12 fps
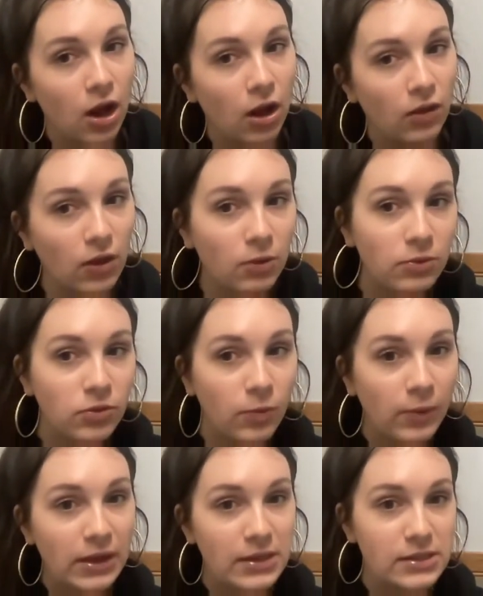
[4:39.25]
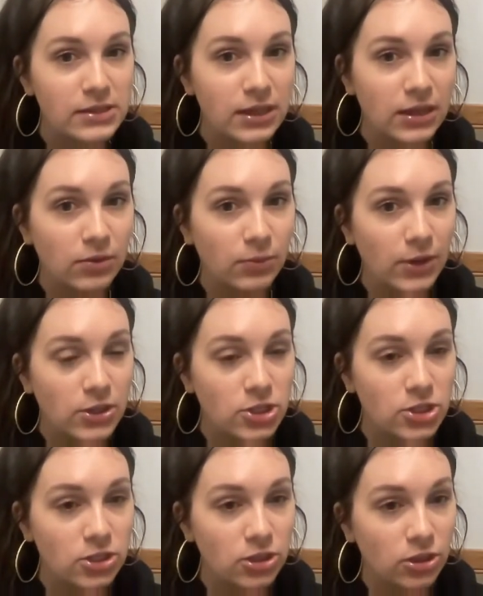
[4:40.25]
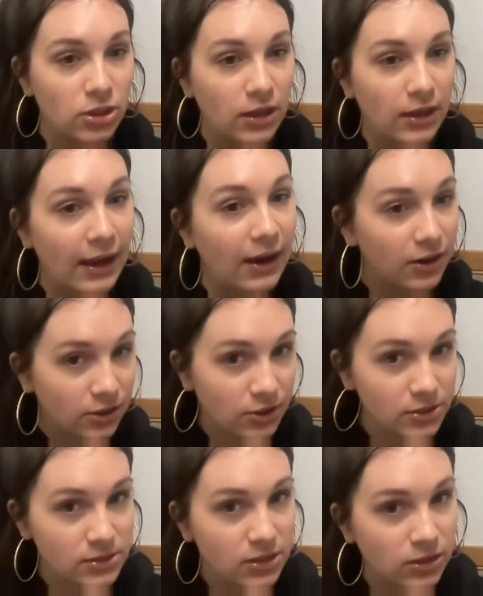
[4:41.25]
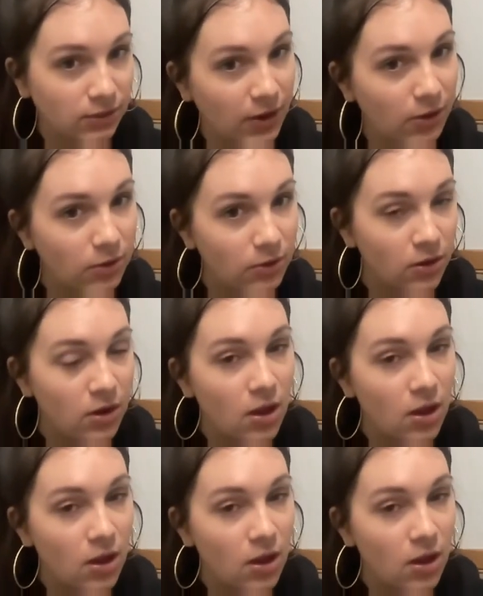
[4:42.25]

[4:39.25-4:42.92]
along with the ways in which the characters that they wrote,